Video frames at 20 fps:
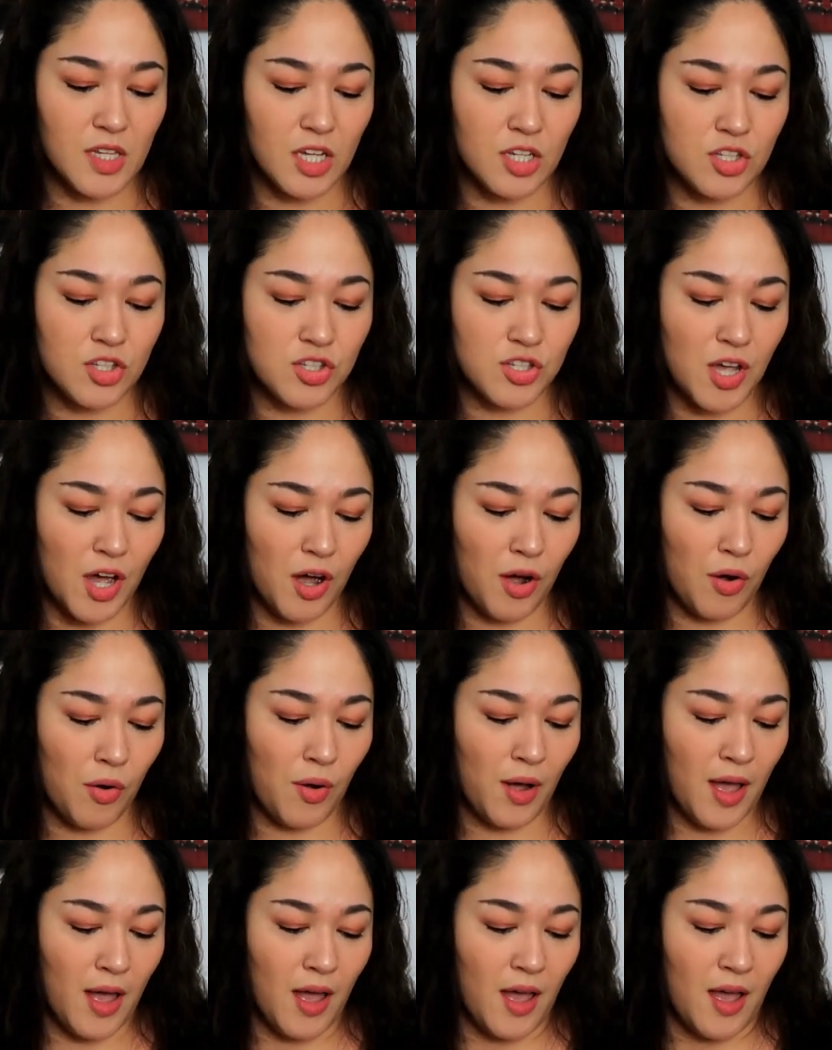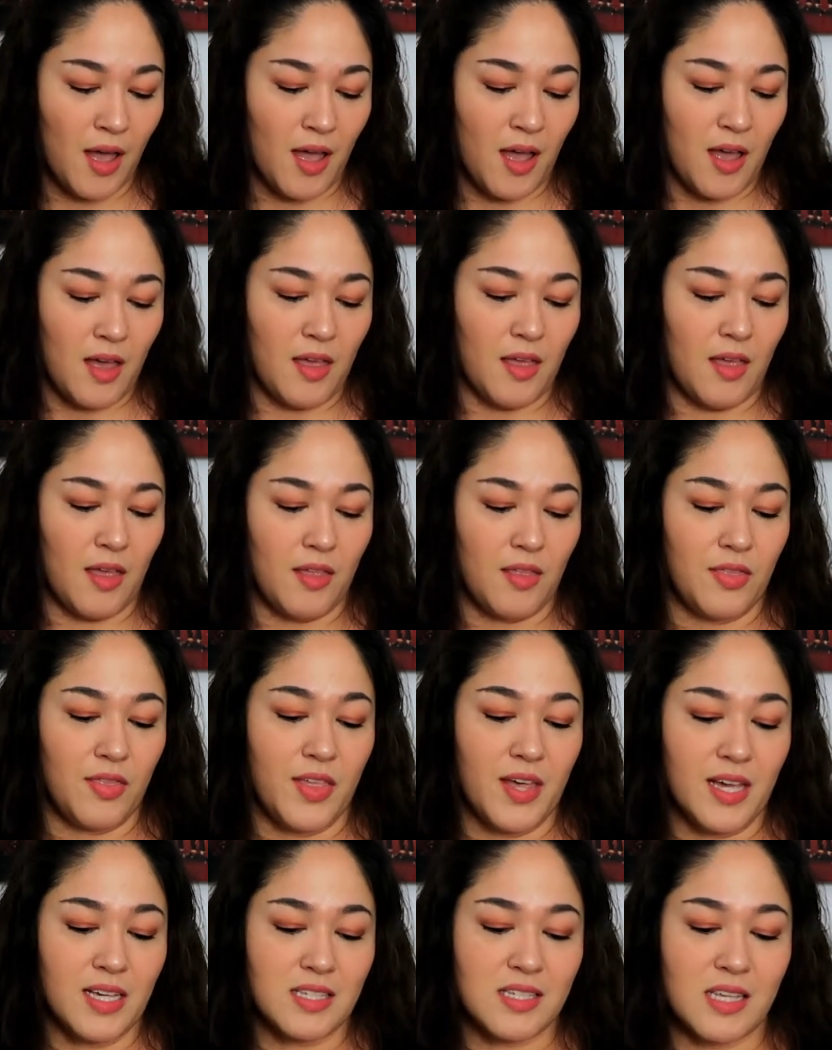So
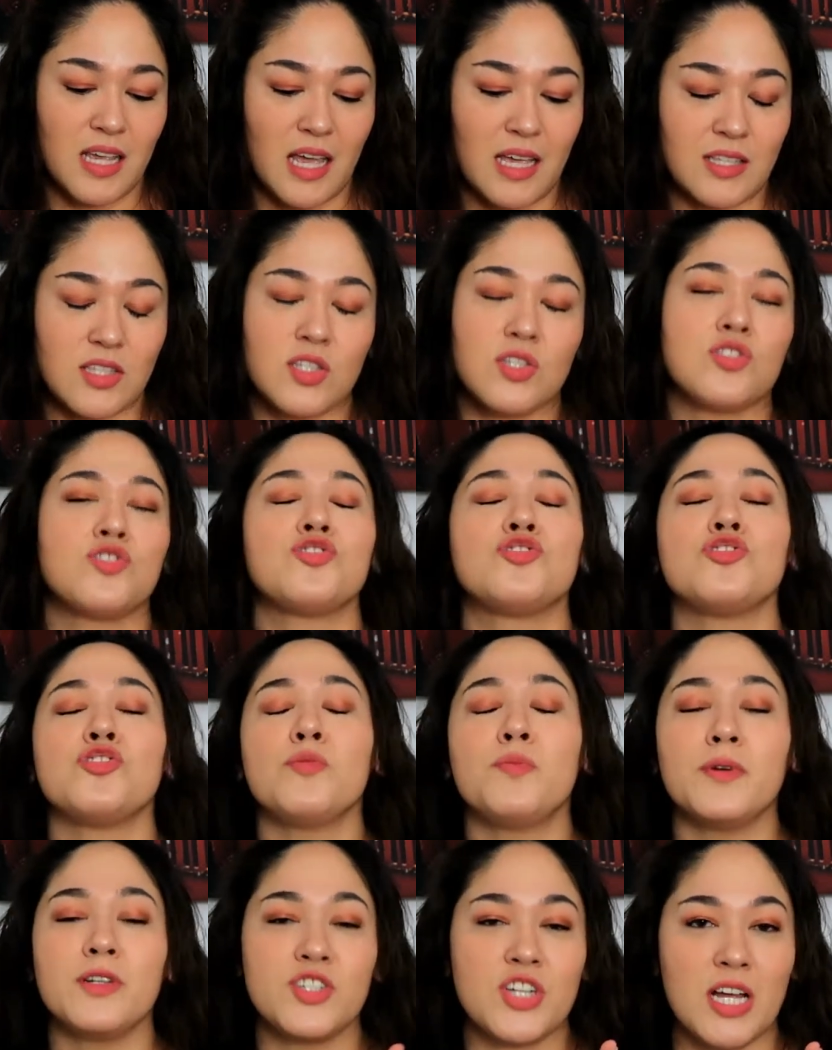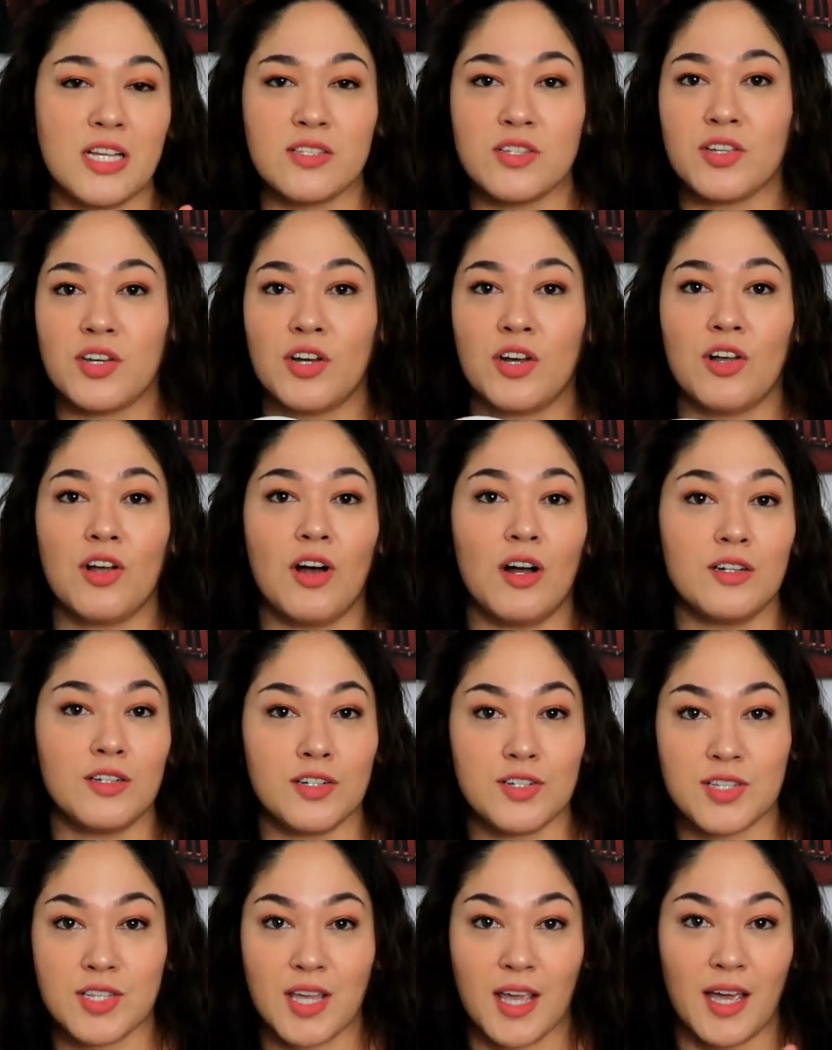it's super gentle on
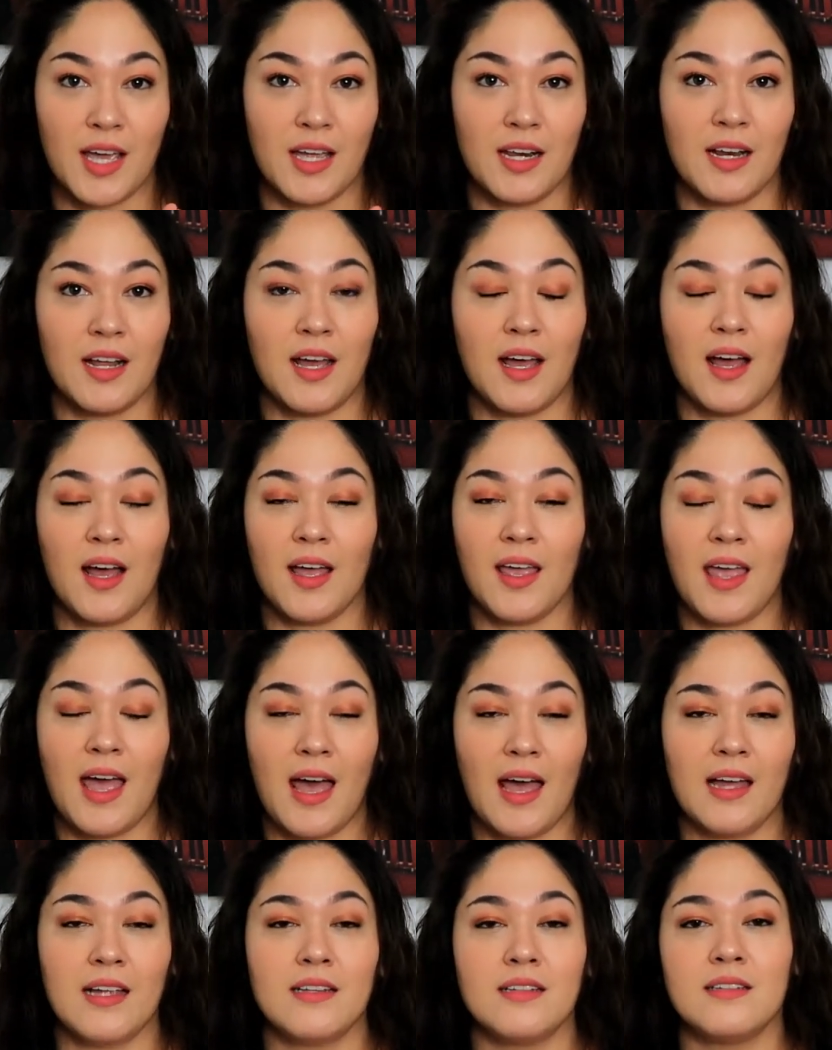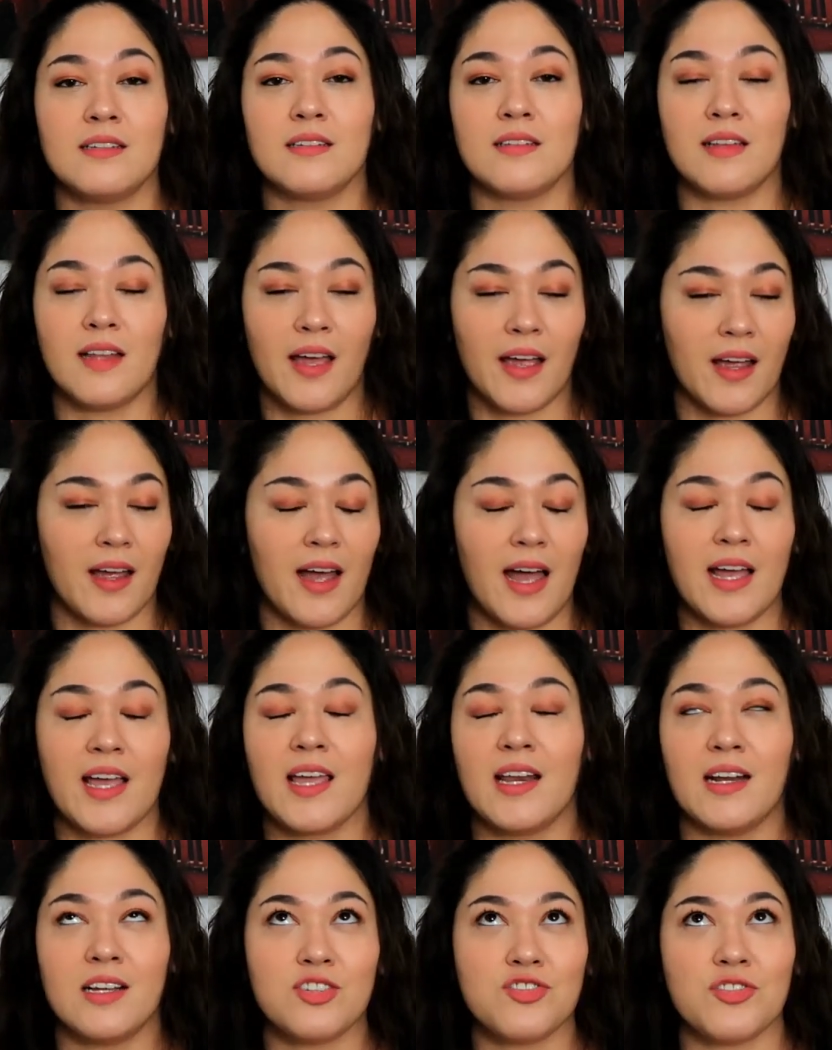your skin. Again, like I
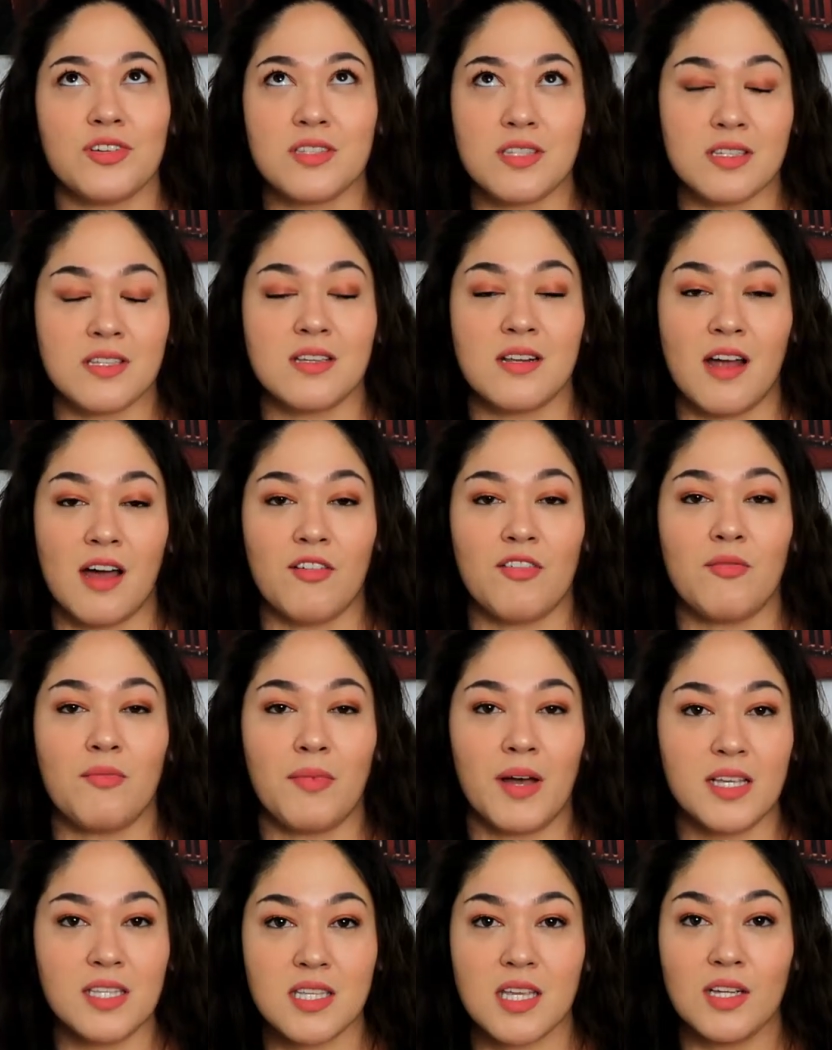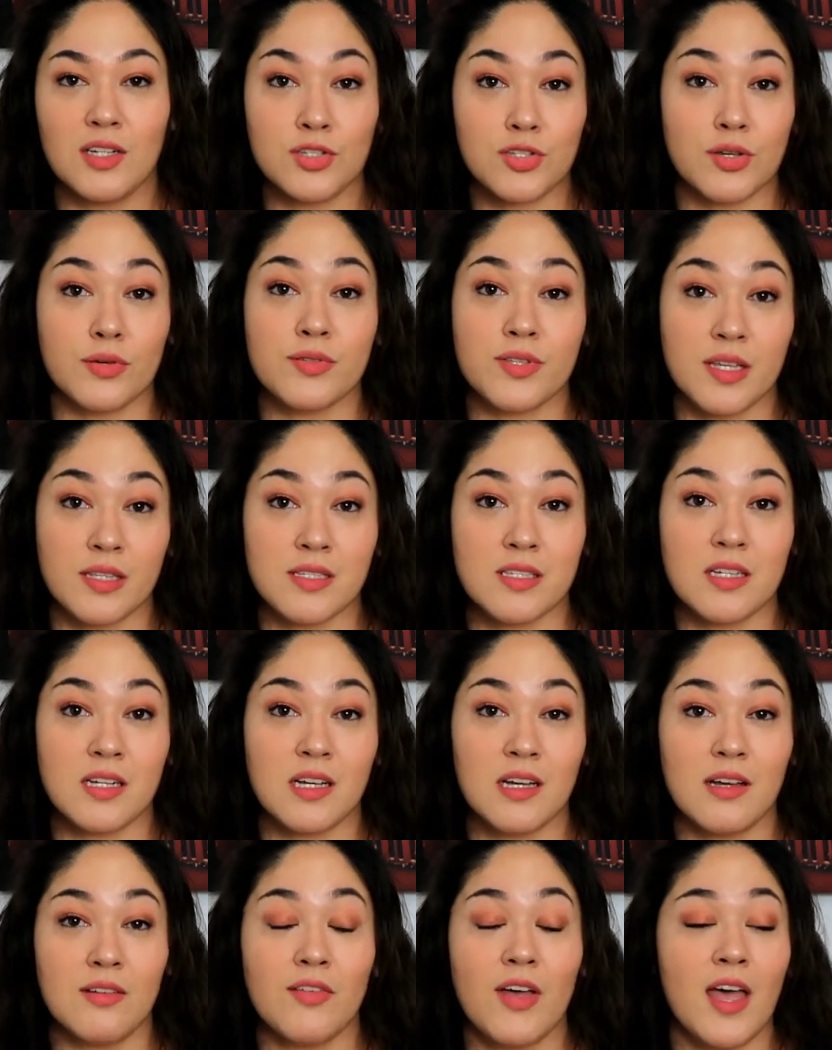cannot stress this enough. My skin is so
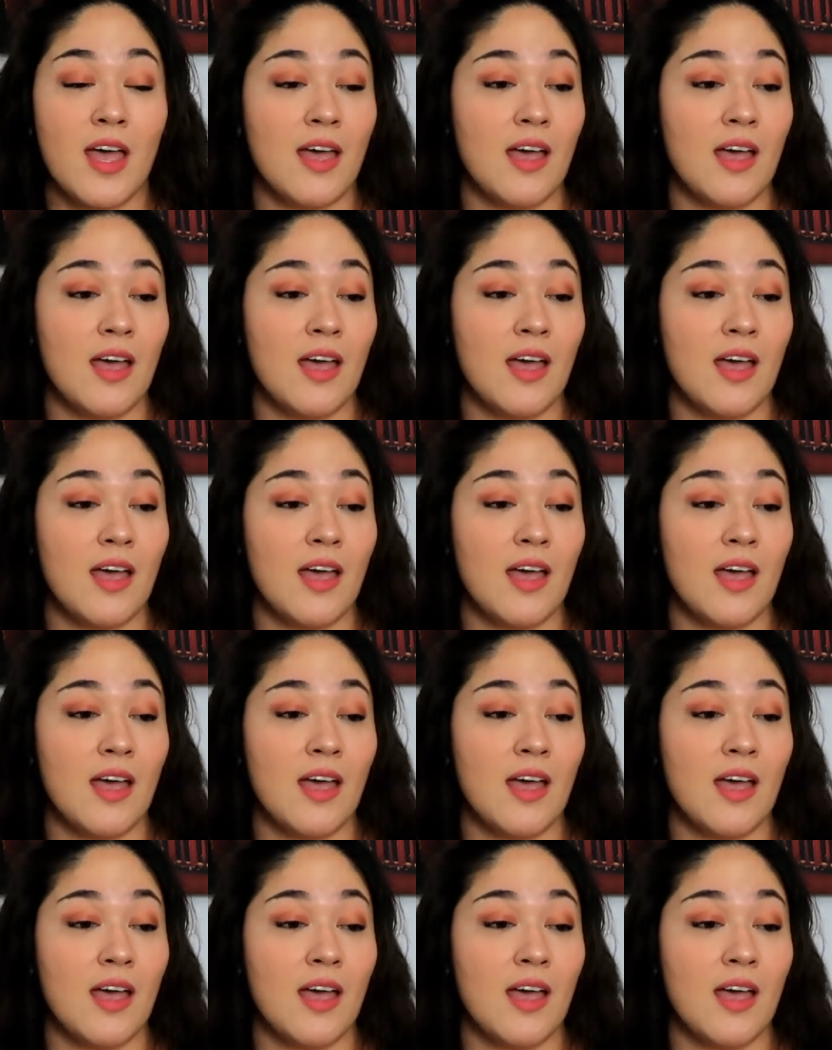sensitive.